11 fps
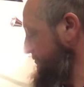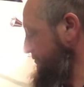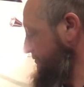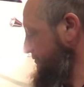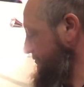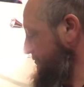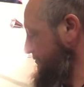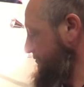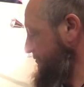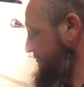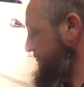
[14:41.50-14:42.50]

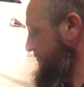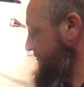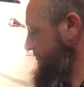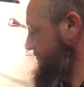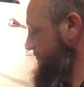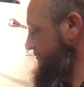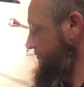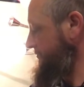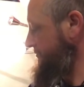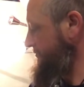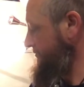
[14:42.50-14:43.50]

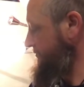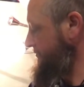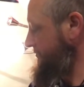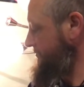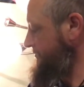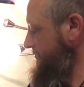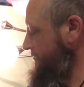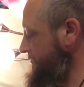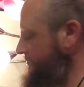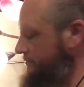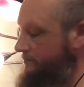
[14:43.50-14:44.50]

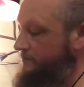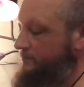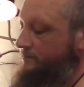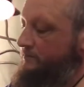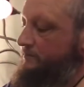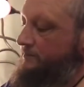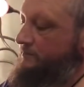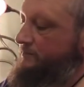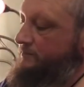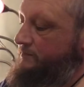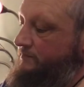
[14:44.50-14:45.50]

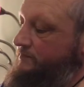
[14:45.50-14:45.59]
Nothing is said.